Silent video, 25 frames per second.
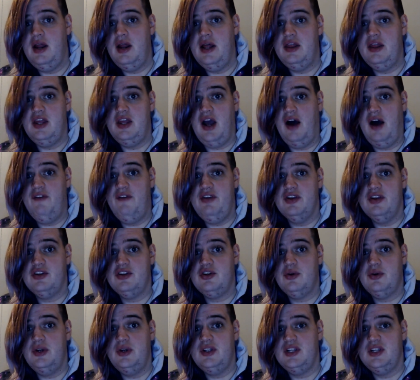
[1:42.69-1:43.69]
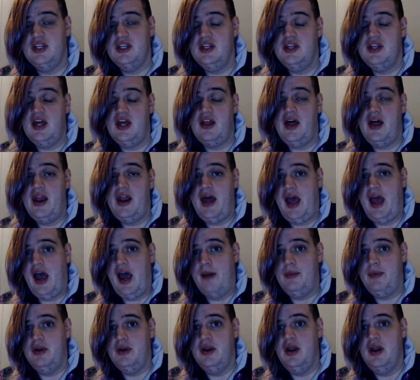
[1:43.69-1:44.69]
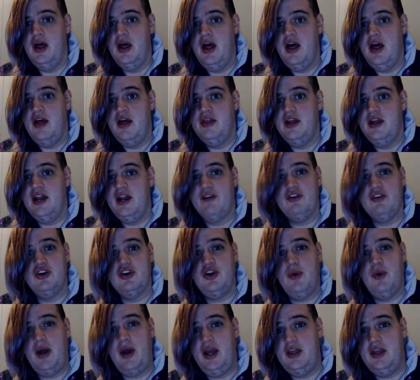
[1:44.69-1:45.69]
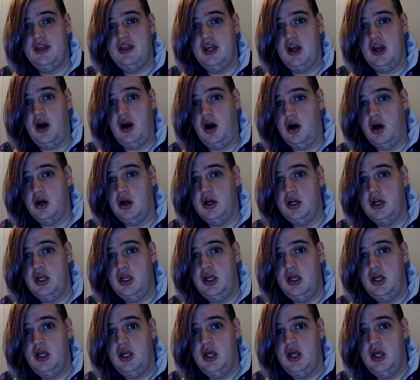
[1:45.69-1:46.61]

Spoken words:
the obvious choice, and then they let it happen. They never do anything hard.